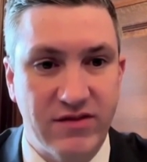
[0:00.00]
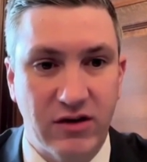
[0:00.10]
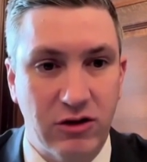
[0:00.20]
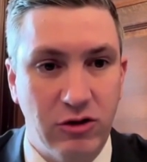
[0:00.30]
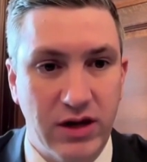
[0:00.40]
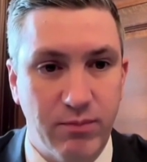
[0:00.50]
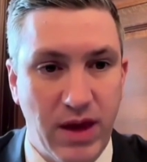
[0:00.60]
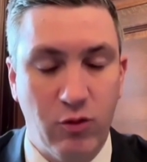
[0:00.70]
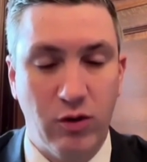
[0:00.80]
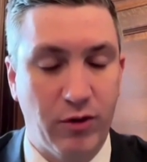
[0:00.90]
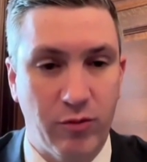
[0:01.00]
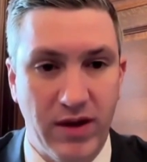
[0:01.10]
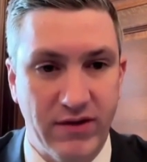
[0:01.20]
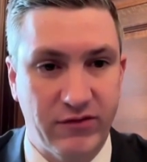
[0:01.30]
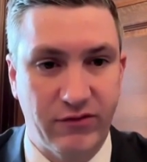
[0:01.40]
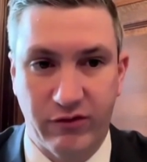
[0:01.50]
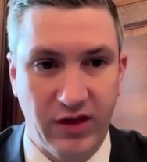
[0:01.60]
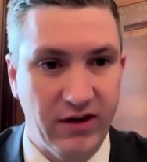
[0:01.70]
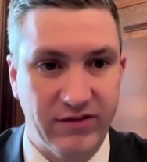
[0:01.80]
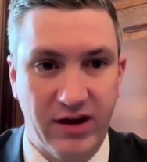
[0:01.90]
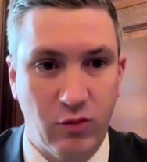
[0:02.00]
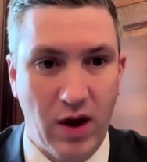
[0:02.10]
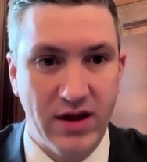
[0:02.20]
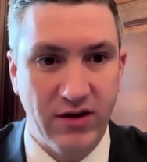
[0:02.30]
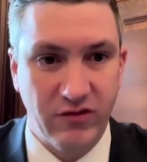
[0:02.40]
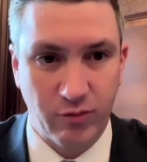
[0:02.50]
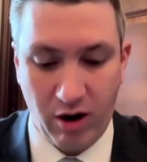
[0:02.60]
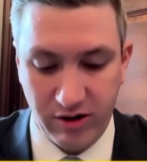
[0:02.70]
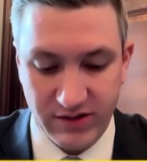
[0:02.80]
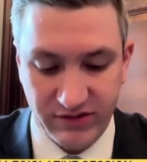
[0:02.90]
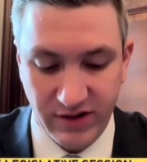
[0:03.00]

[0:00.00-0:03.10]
including banquet permits for things like weddings or parties.